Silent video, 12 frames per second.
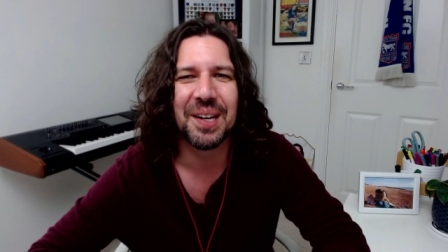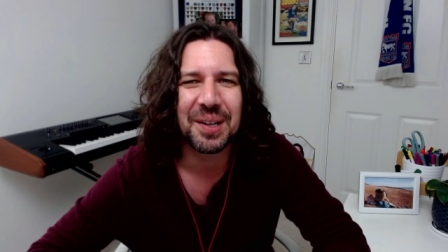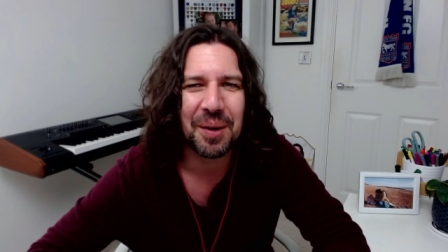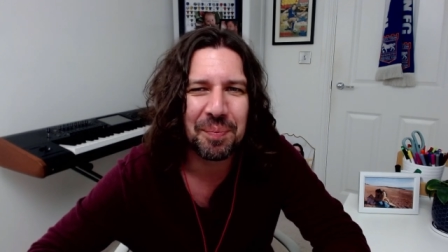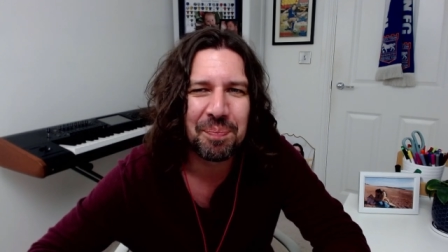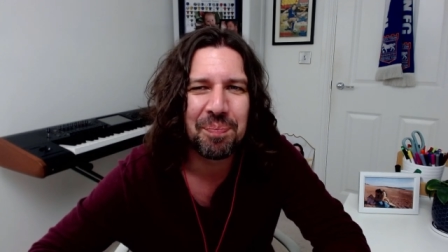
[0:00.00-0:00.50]

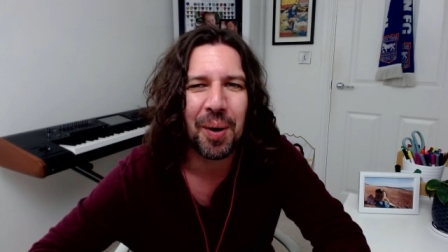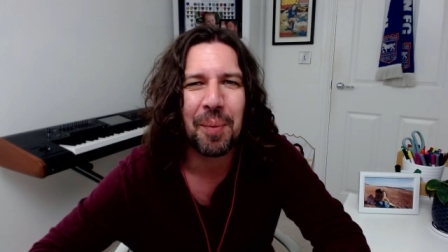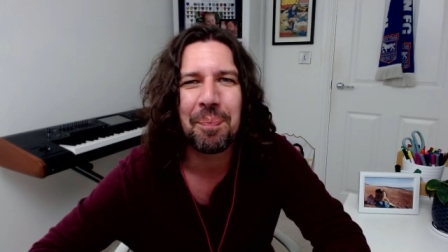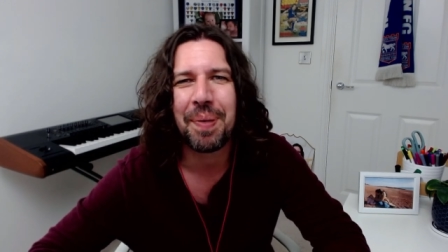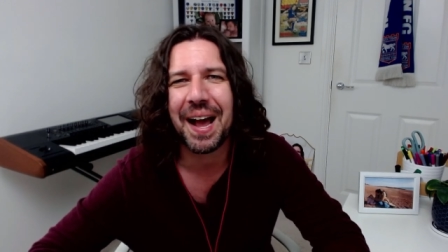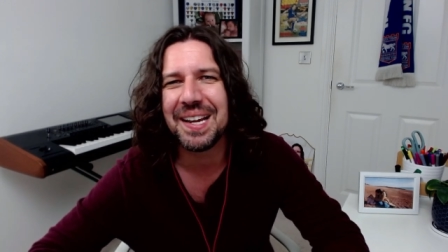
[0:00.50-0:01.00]
Look at
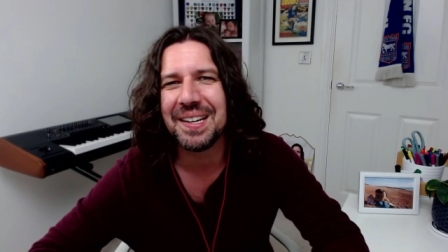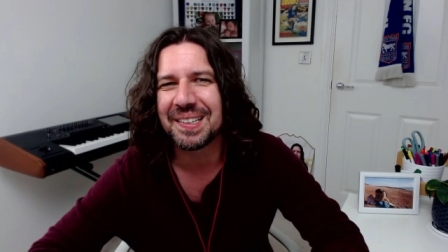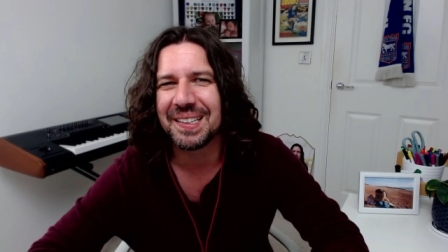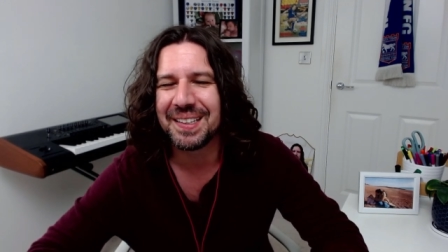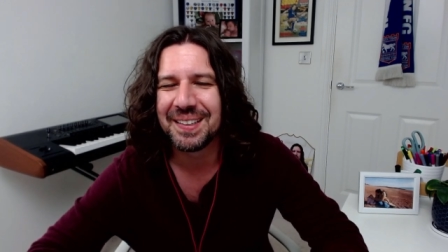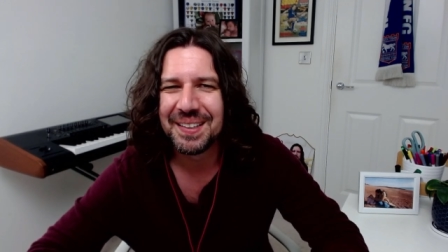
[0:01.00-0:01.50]
Bob
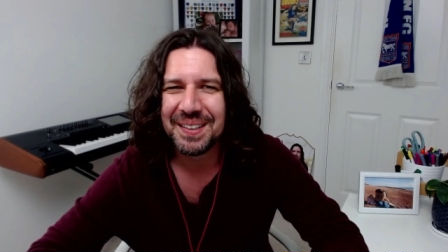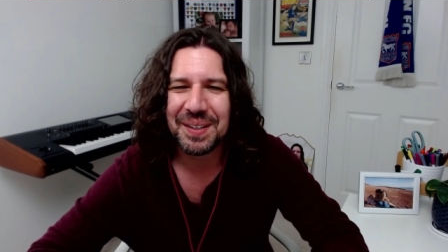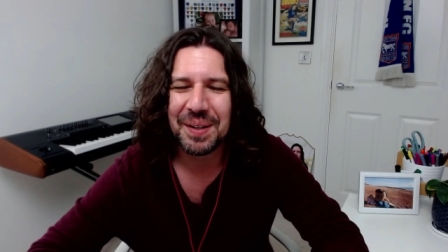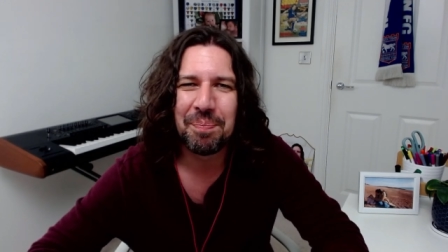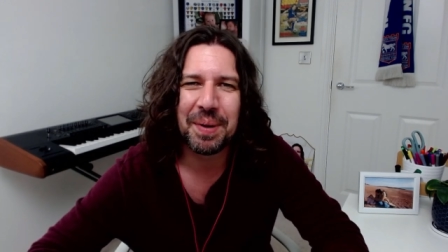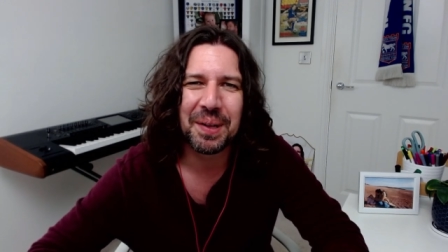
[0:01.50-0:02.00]
Paisley
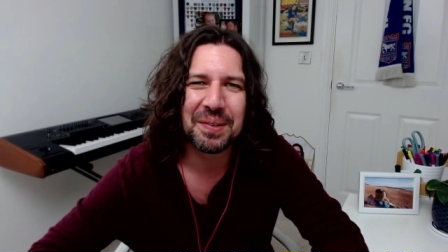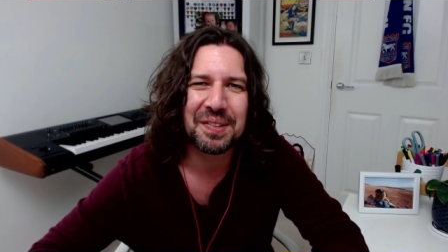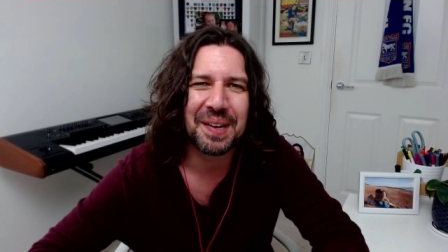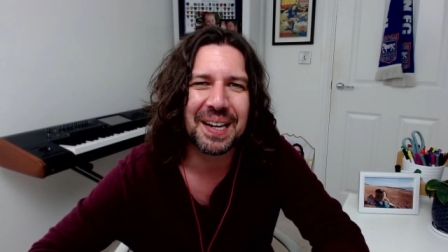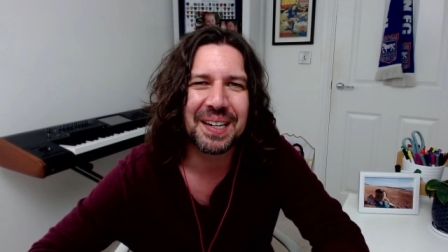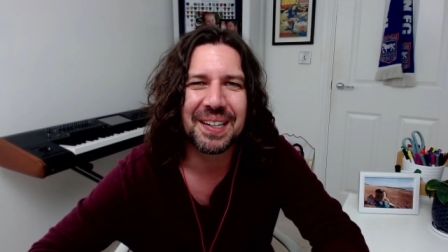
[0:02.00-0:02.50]
and Bill
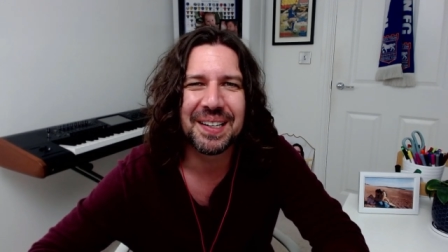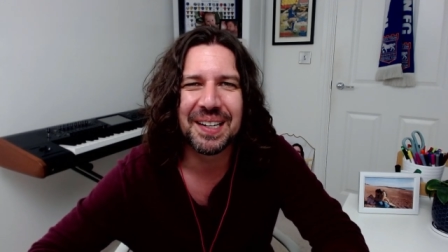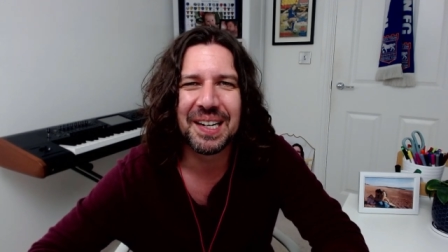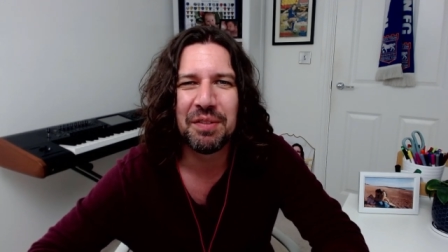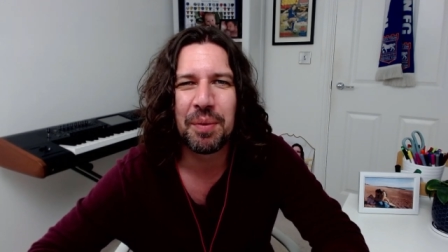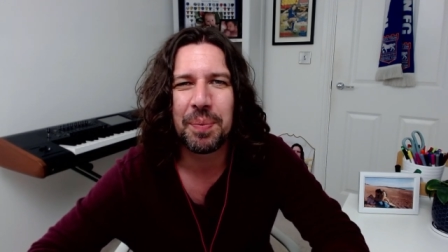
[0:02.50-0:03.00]
Shankly
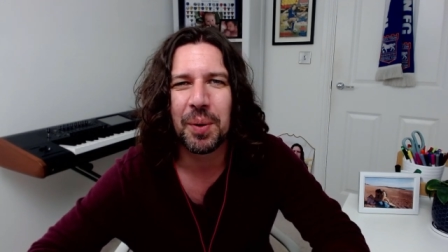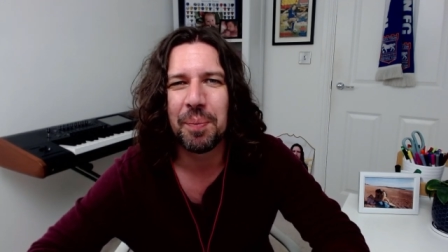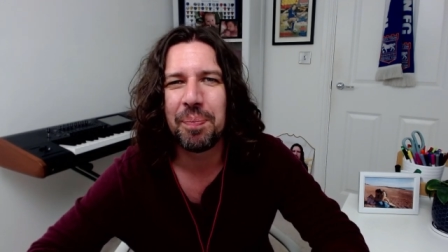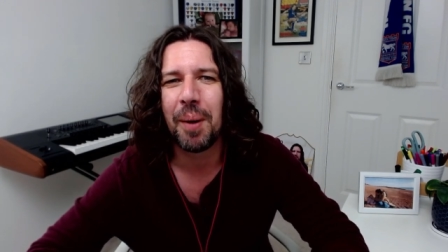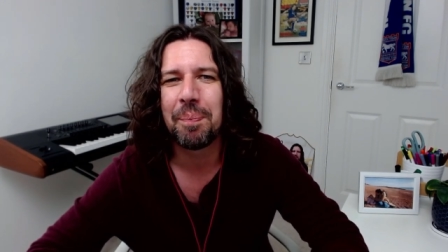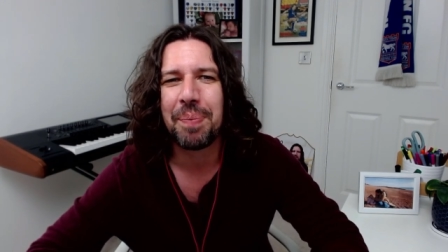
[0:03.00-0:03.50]
at Liverpool.
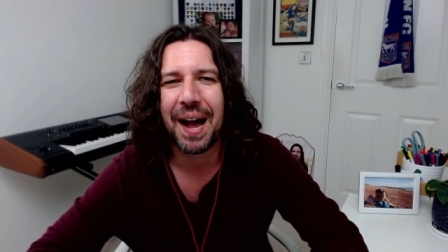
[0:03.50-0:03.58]
Bob